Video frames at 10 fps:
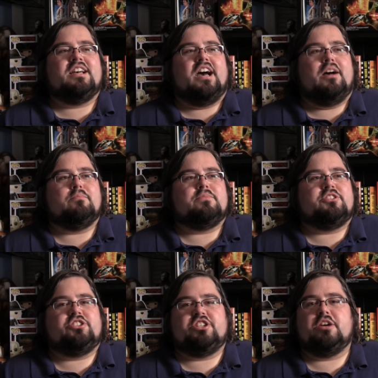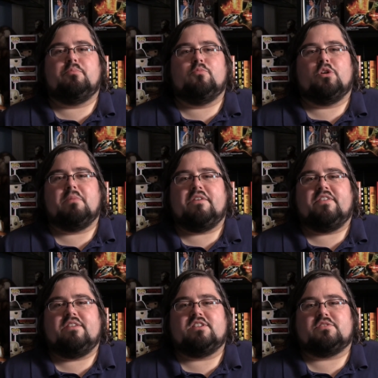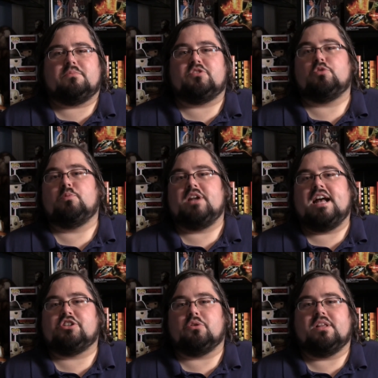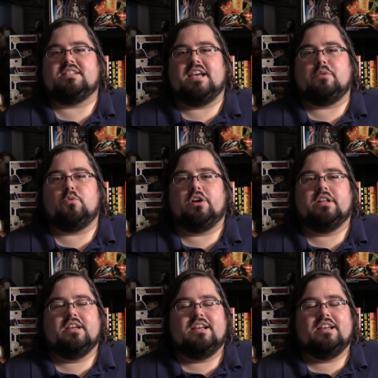Um, Jim, one of my favorites from Supernatural and Deadwood,